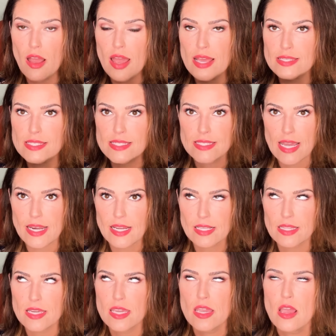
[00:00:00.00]

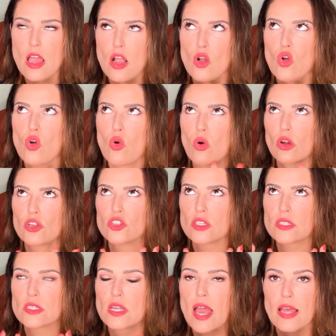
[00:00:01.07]
Aesthetically,
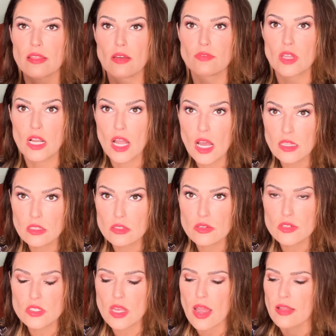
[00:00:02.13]
gorgeous. I love the
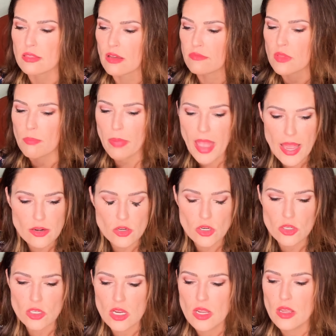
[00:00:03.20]
colors. I love the
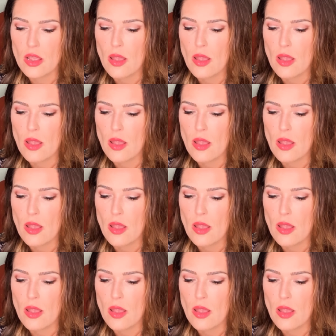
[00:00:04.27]
pattern.